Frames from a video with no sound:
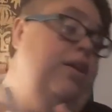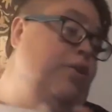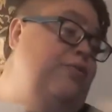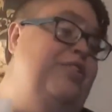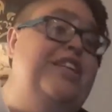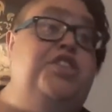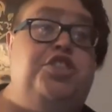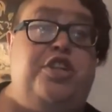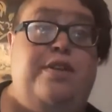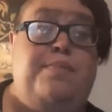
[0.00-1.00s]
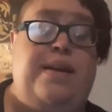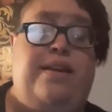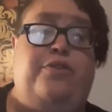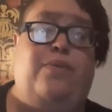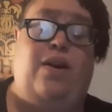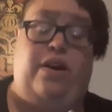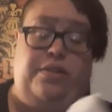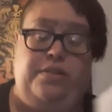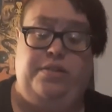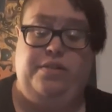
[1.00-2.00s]
Hopefully it shouldn't be another
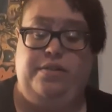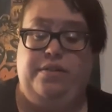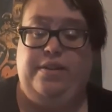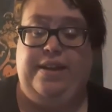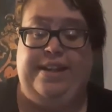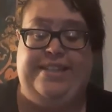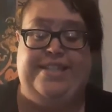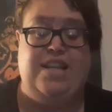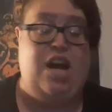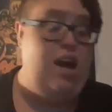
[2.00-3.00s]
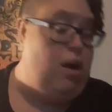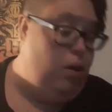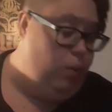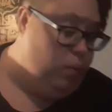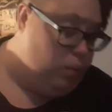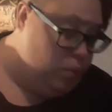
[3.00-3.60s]
Ron. It's not. Oh,